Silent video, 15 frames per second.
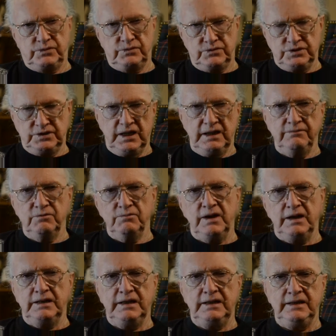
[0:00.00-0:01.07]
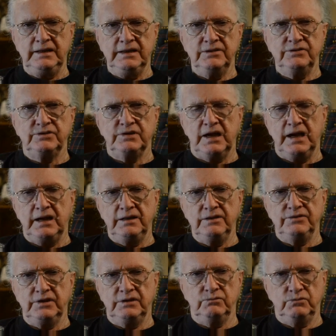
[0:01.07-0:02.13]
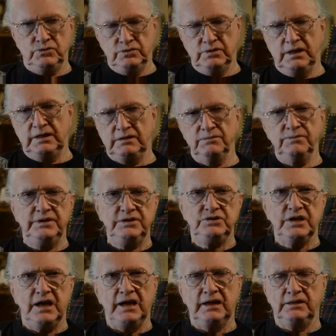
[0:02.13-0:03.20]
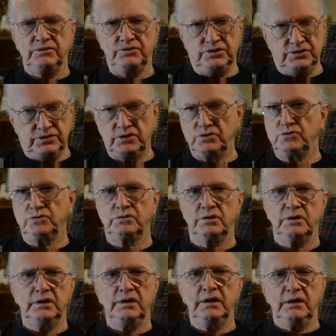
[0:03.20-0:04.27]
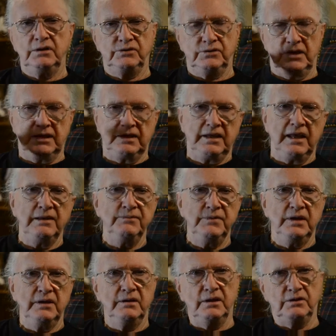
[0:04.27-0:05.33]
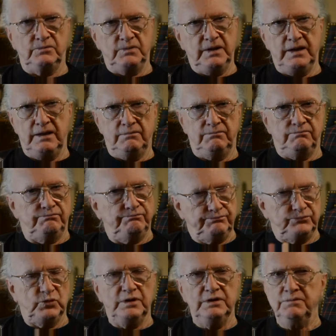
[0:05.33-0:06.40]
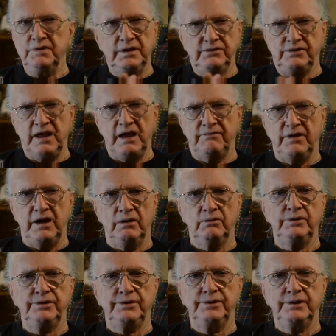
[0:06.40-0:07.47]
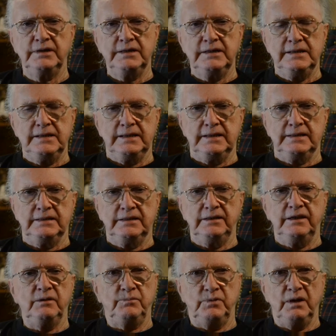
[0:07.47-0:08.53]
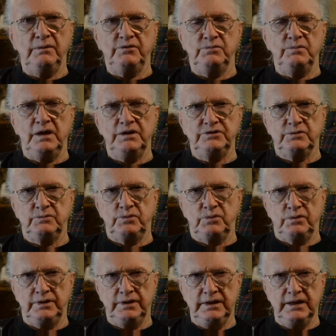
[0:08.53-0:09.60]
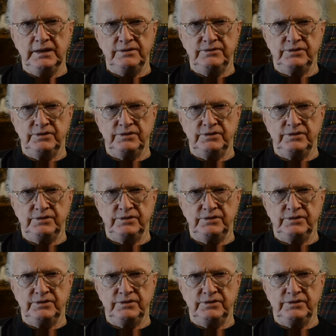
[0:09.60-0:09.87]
She came to my lady inside and said, "Would you like to meet Jack?" And she said, "Sure." So I came in, I spent 20 minutes, half hour with her, and I promised my support again.